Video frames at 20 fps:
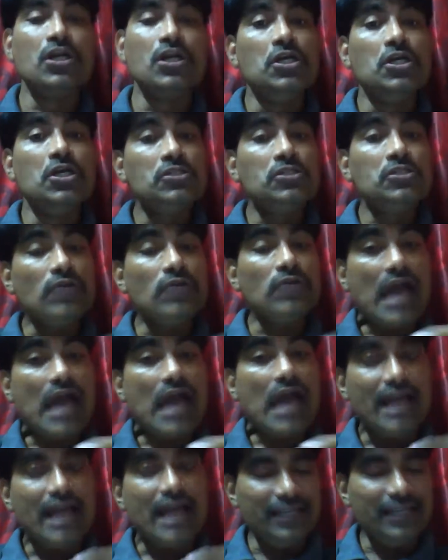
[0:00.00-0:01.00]
So,
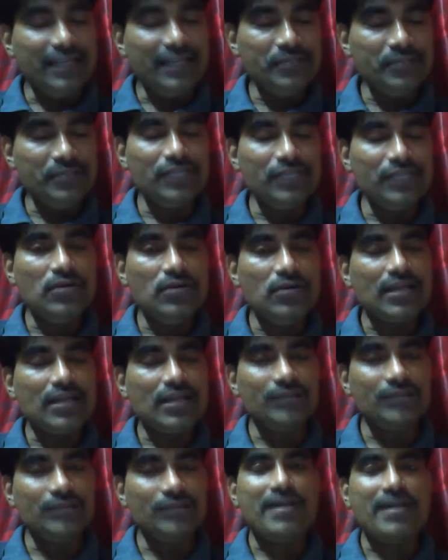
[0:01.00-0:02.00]
and let me tell you
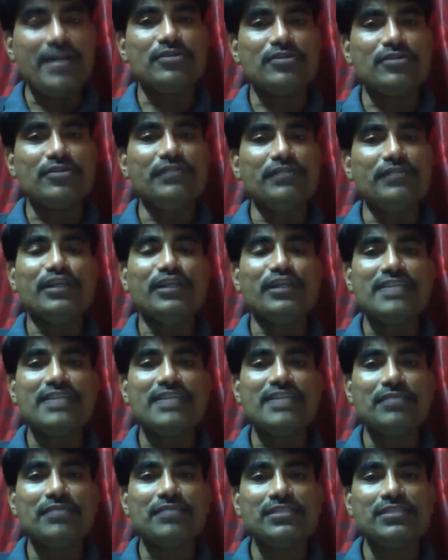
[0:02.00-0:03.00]
another fact of English
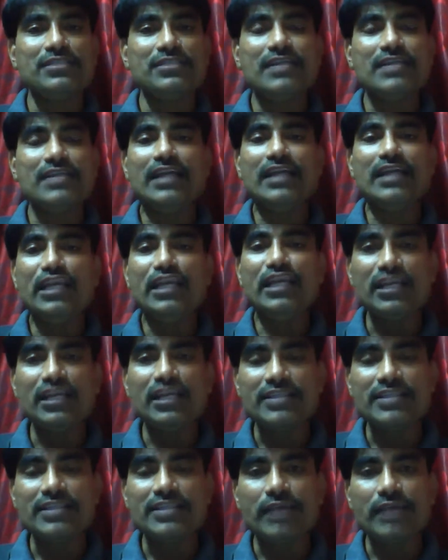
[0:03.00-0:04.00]
language is that in
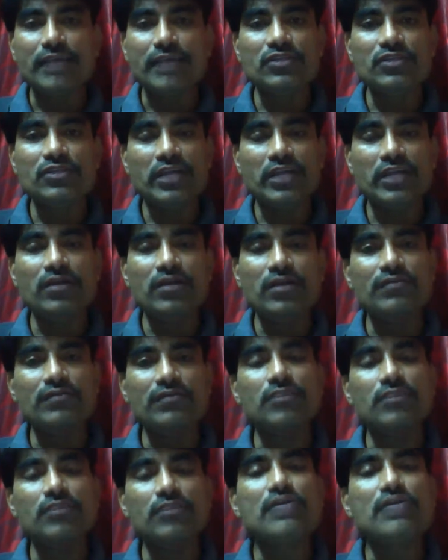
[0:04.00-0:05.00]
English language regular
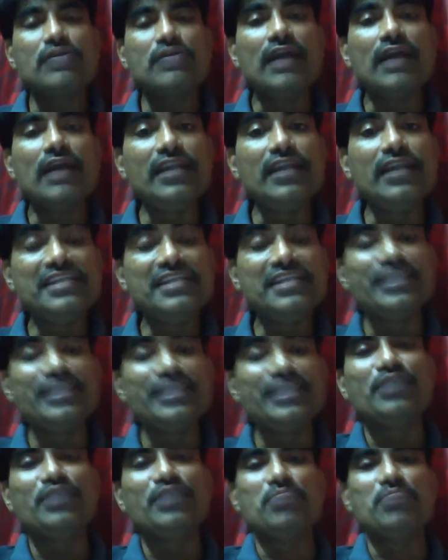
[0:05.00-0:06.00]
verbs are less in
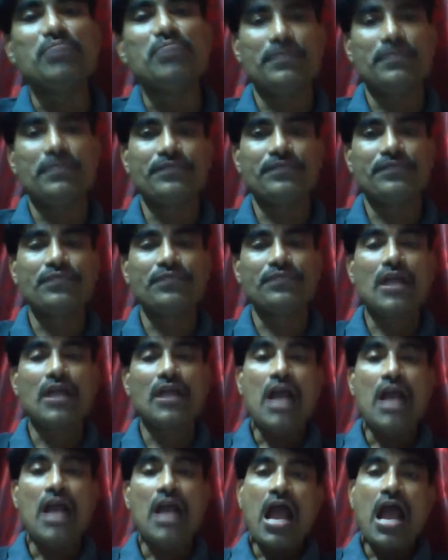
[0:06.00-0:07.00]
number
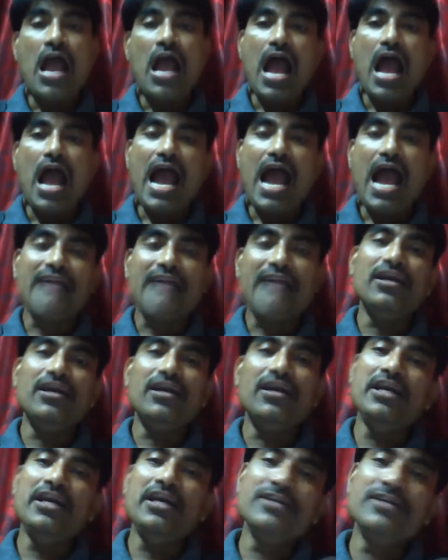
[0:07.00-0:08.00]
and
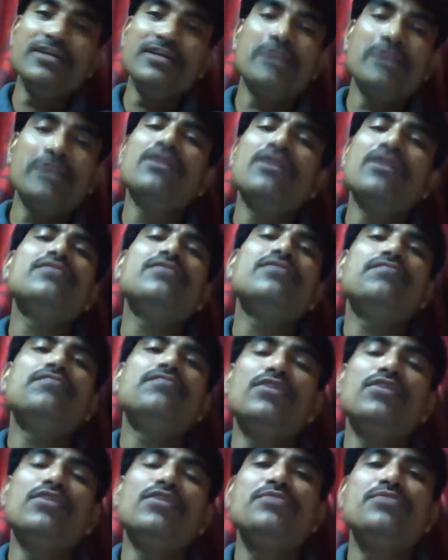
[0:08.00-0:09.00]
irregular
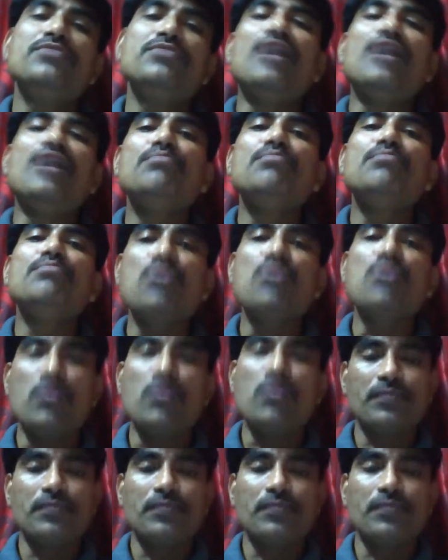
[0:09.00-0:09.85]
verbs are more.